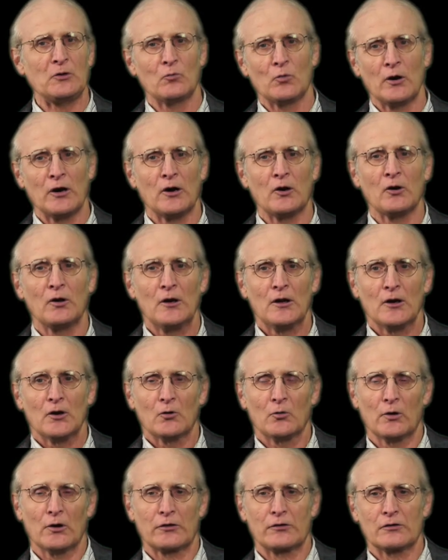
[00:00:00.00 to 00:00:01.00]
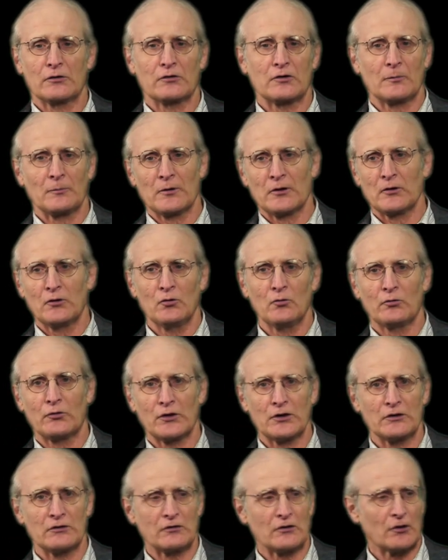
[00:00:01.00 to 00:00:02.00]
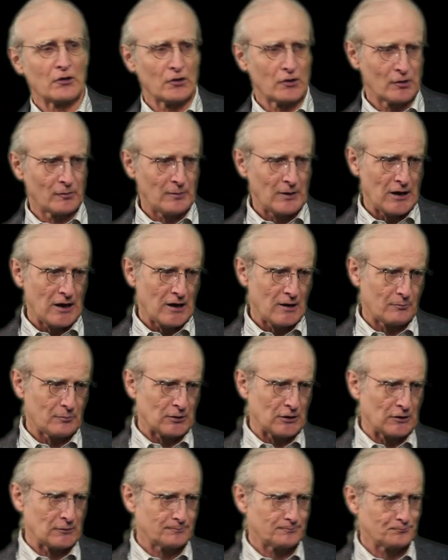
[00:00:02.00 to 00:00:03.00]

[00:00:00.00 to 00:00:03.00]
well with some of the new things that are going to be happening.